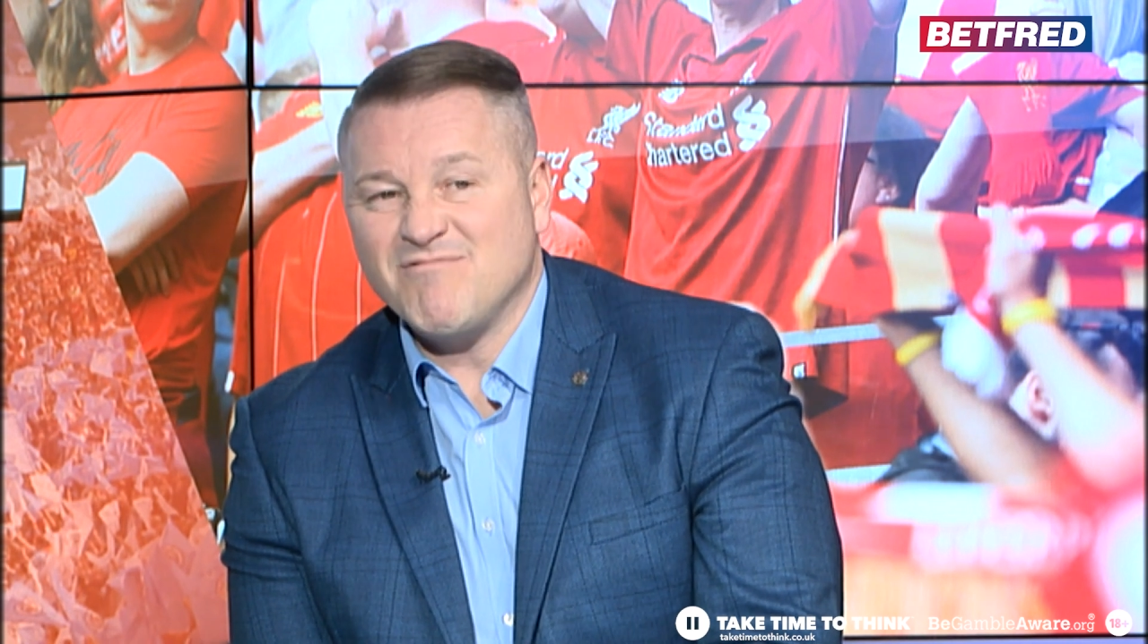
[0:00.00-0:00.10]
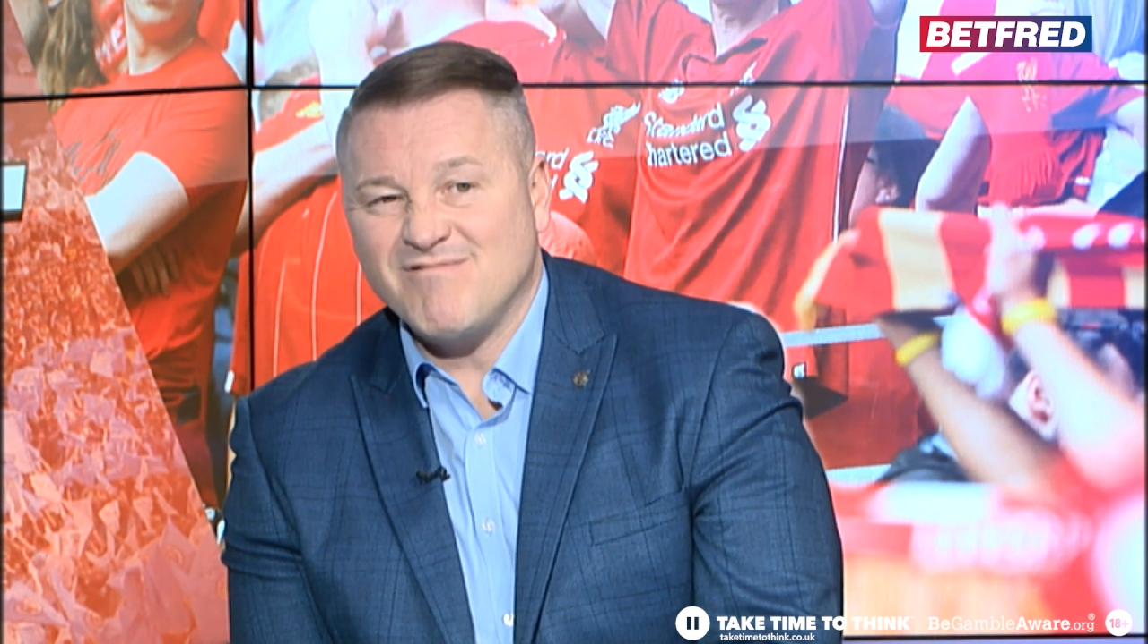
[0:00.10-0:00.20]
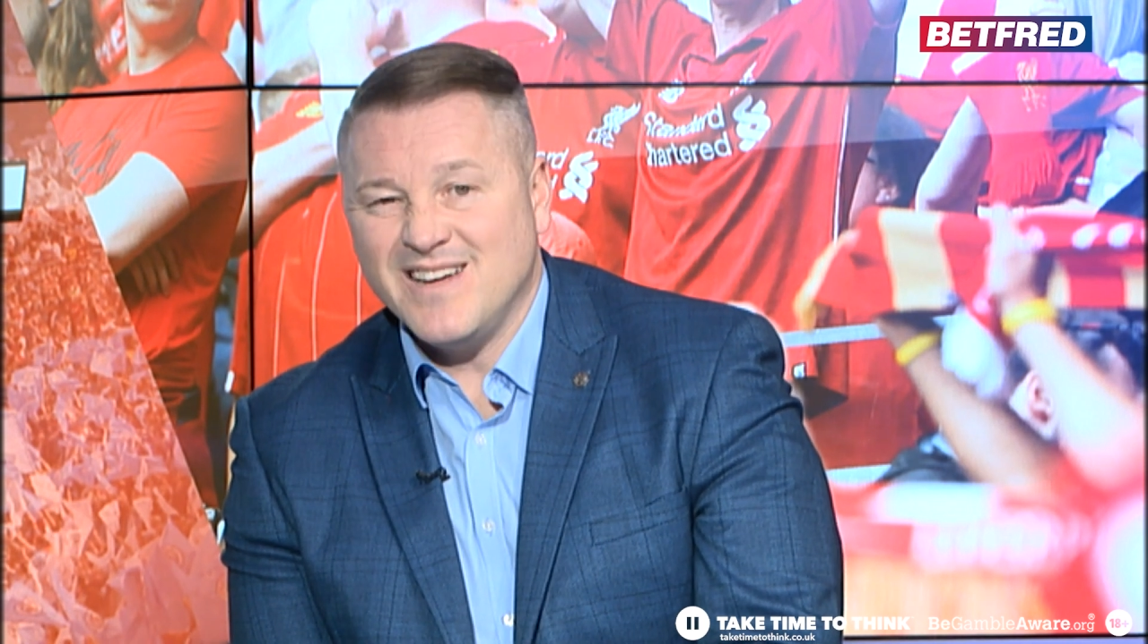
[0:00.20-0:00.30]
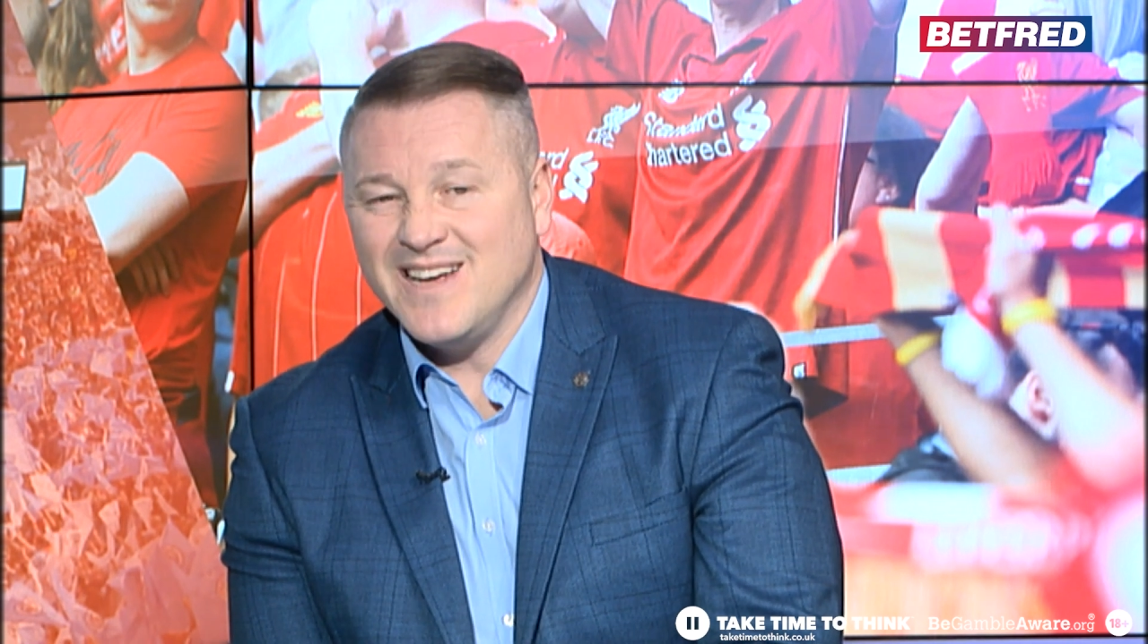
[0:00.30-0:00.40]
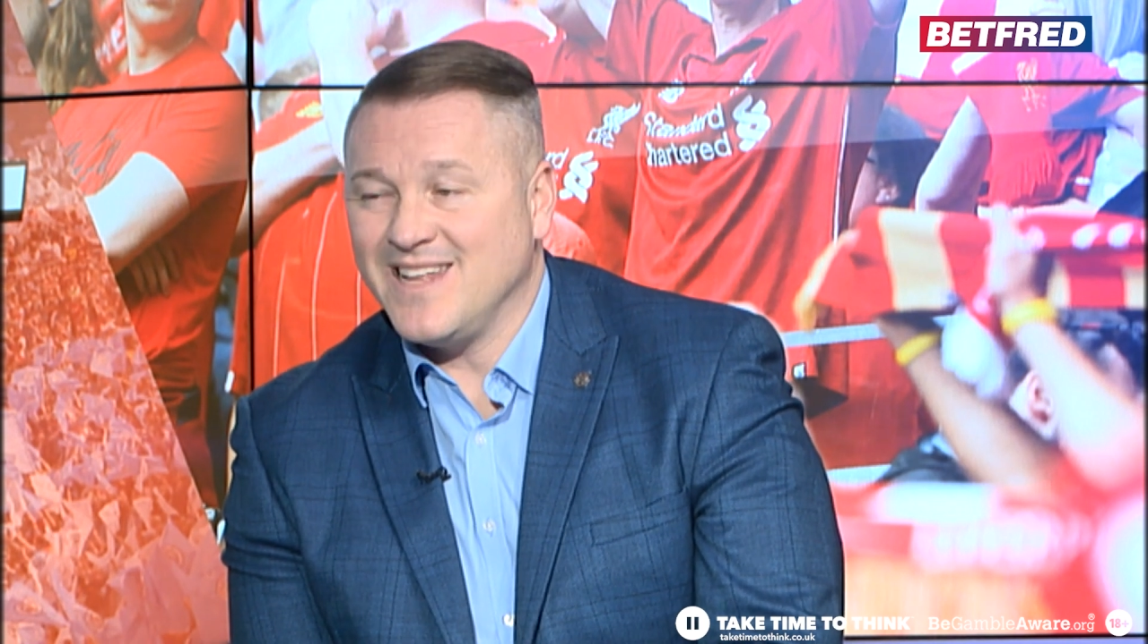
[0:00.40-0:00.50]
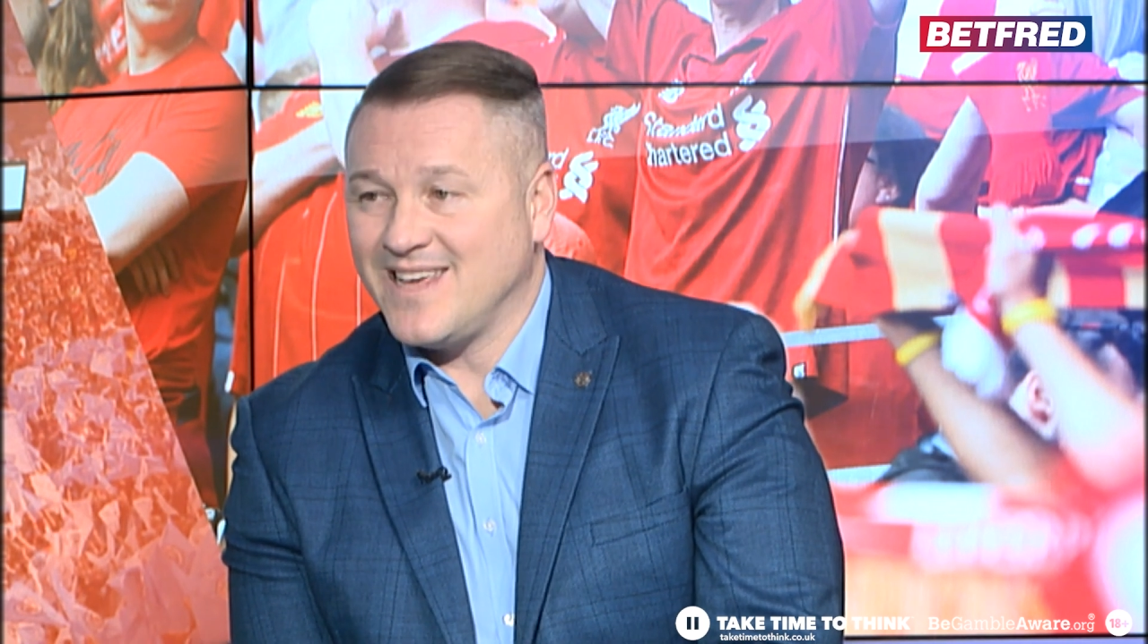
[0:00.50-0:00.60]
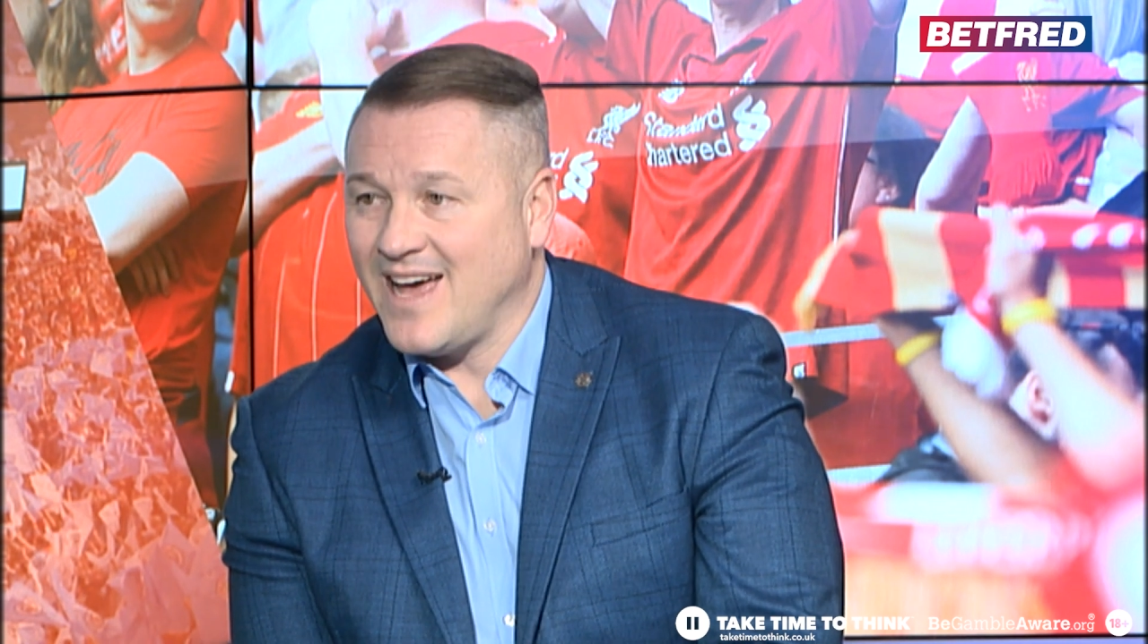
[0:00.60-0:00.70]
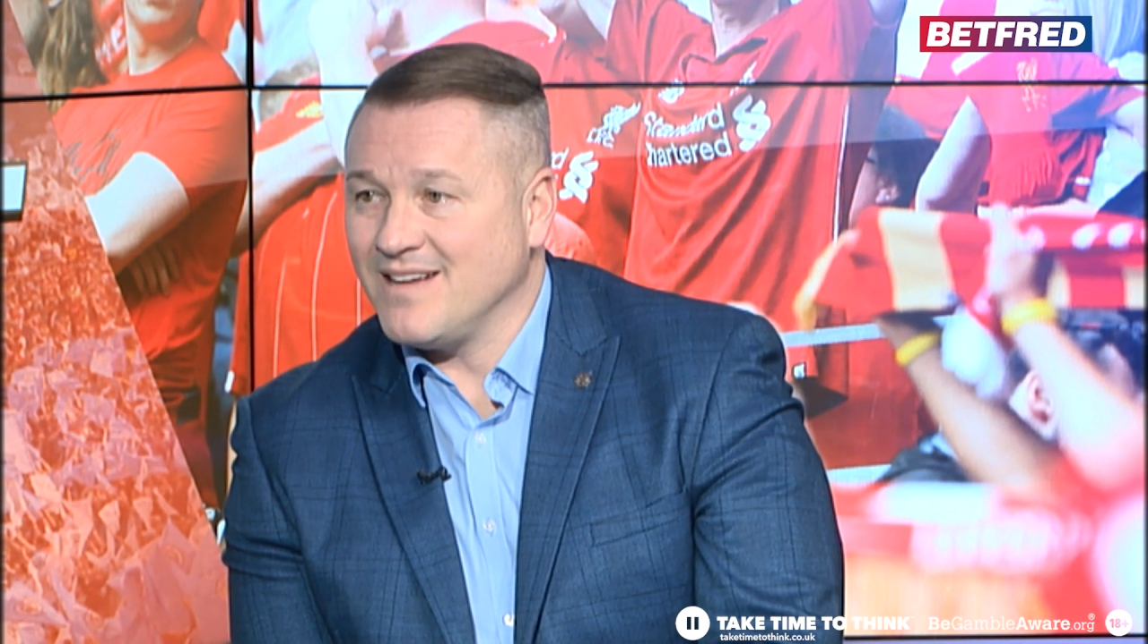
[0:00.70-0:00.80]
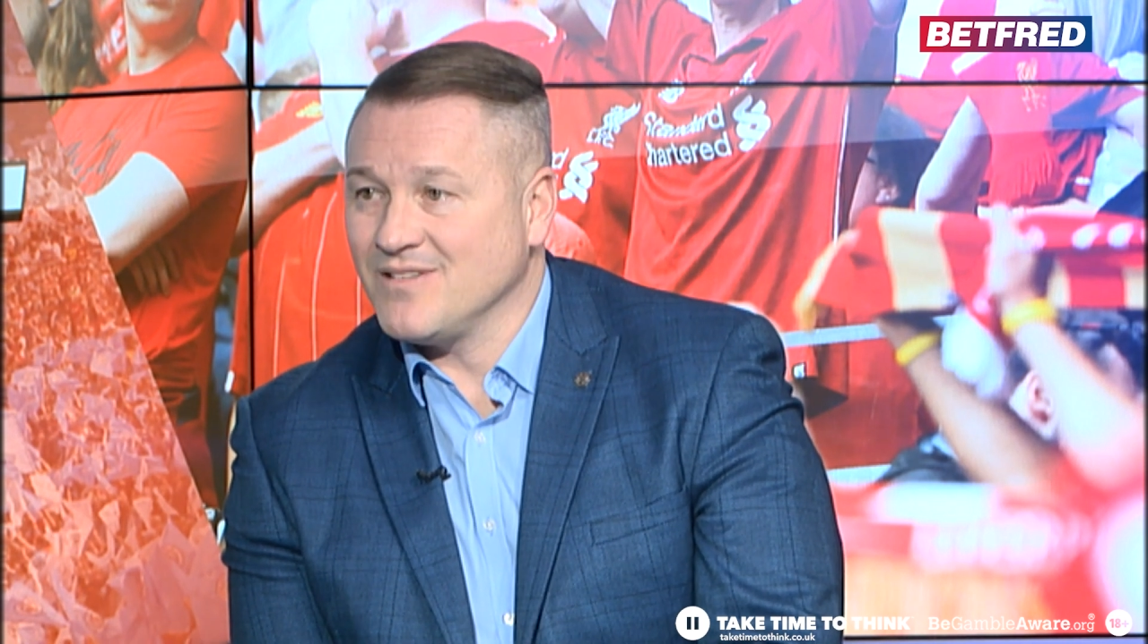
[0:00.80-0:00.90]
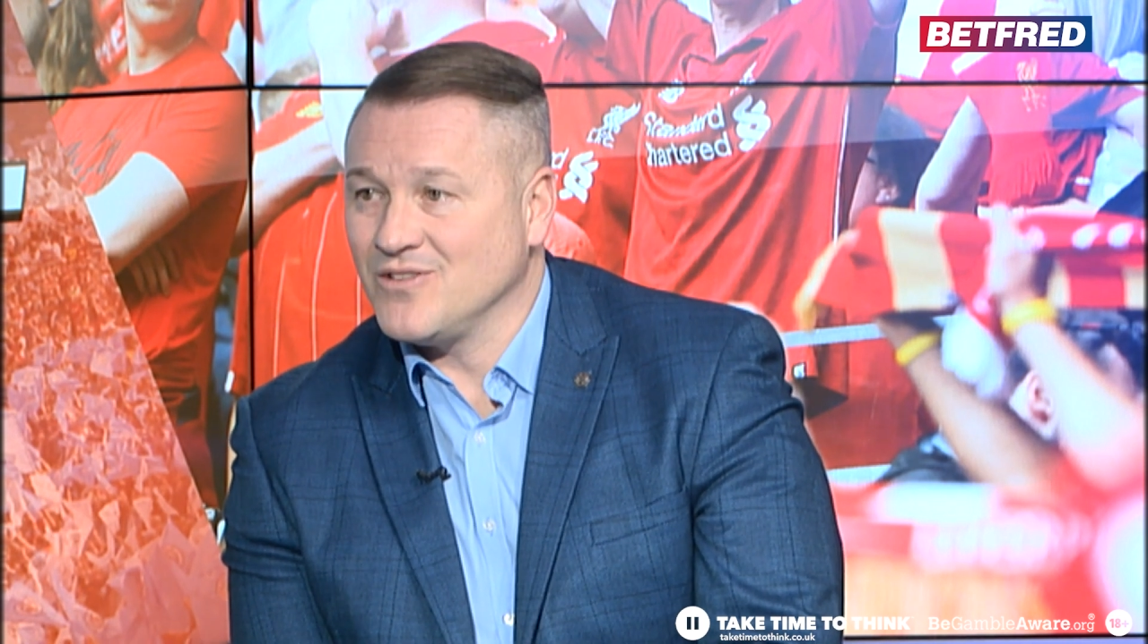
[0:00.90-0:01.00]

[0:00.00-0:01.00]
really get